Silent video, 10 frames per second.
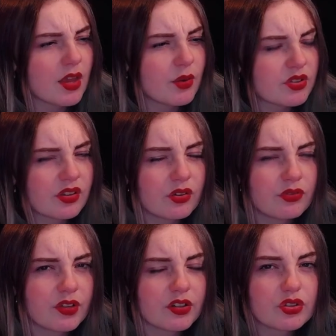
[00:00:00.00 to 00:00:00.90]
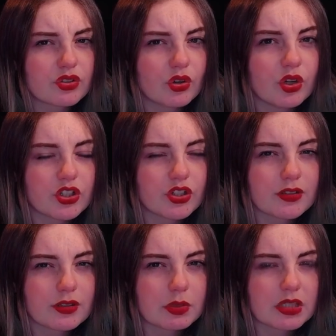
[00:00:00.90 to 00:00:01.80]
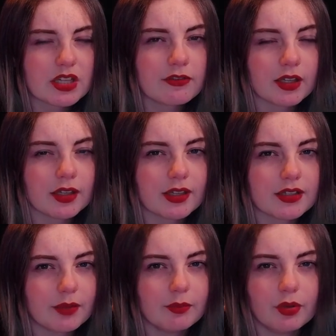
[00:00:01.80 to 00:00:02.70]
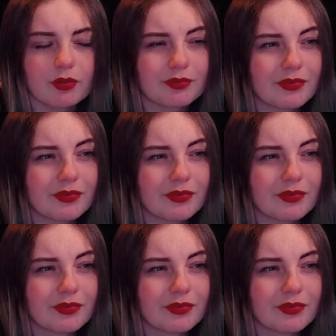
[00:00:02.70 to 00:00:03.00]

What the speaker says: That was another very Scottish specific example.